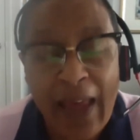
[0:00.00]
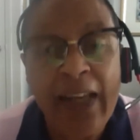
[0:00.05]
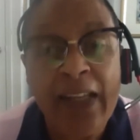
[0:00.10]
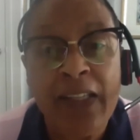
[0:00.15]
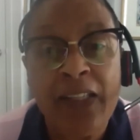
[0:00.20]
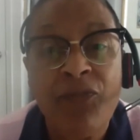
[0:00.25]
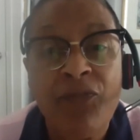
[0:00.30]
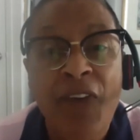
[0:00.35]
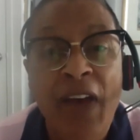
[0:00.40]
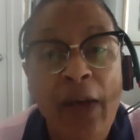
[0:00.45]

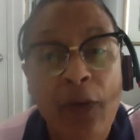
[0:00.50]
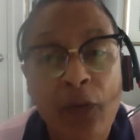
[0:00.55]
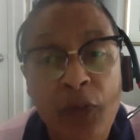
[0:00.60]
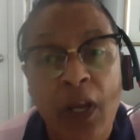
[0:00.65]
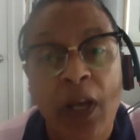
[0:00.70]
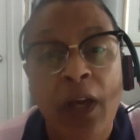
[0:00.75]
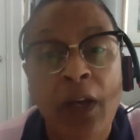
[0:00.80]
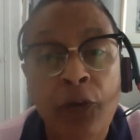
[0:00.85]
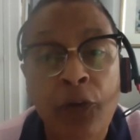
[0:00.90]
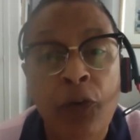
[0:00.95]
is found
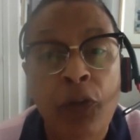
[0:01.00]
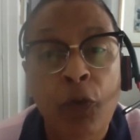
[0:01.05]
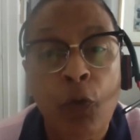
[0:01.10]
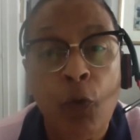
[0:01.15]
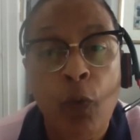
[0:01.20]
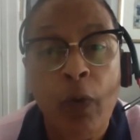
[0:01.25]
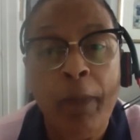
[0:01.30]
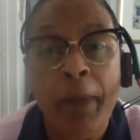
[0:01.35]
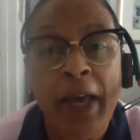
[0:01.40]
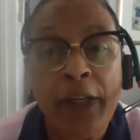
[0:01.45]
under the
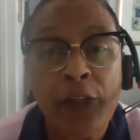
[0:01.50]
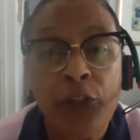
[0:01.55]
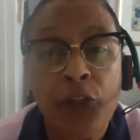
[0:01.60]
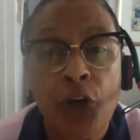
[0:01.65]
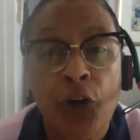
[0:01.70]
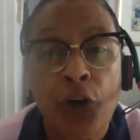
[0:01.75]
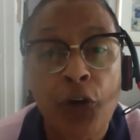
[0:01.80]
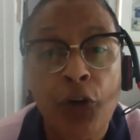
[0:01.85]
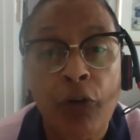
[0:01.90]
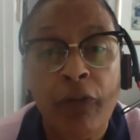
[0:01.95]
Quebec
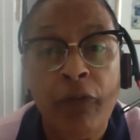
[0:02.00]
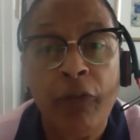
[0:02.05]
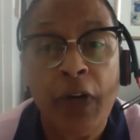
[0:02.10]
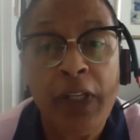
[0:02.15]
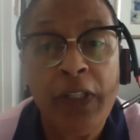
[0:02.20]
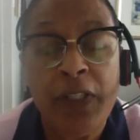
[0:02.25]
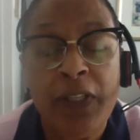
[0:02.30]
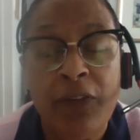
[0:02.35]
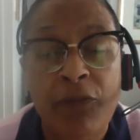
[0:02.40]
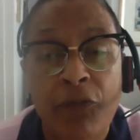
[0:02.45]
Charter of
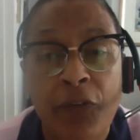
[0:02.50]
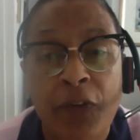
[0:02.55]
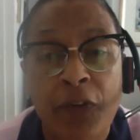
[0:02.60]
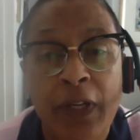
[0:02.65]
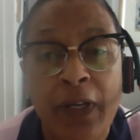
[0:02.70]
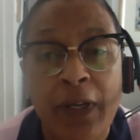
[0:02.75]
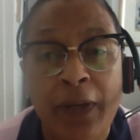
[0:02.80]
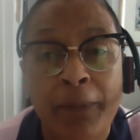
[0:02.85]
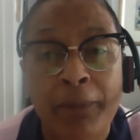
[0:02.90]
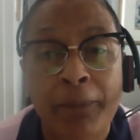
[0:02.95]
Rights and
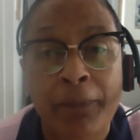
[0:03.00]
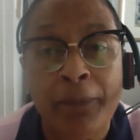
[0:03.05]
Freedom.